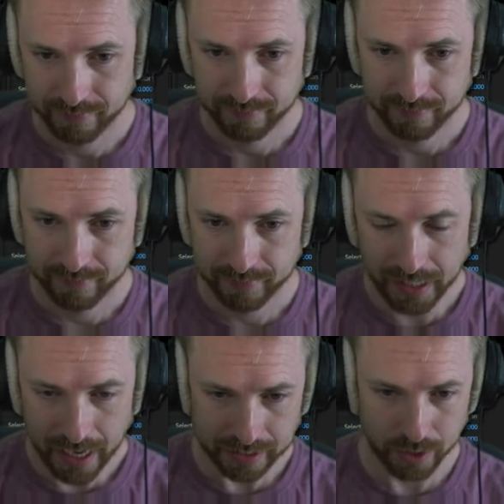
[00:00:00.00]
honoring
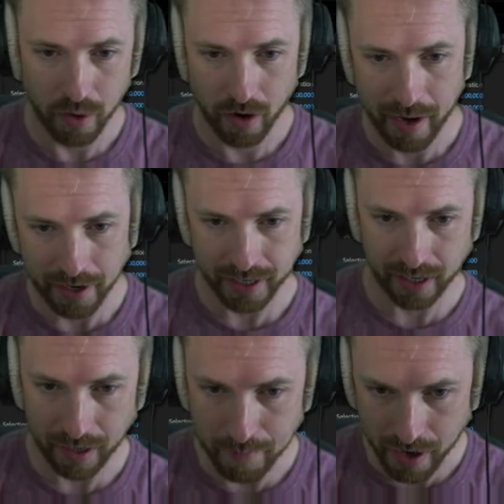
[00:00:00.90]
20. Yeah, so we're about
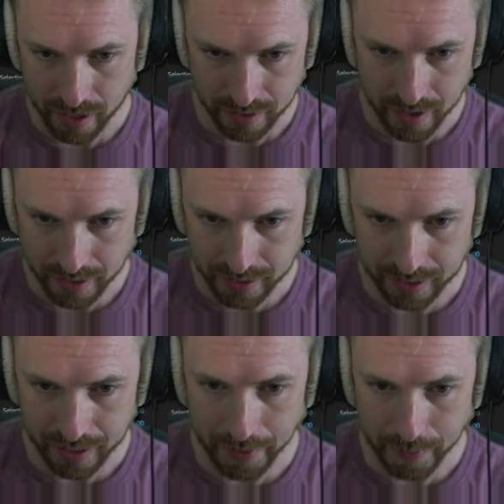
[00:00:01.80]
tickling minus
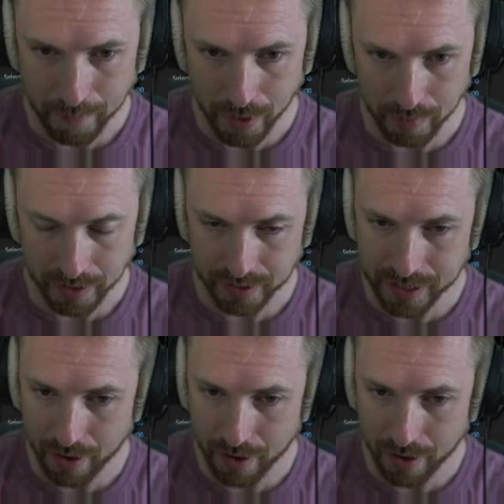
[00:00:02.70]
19 at the moment.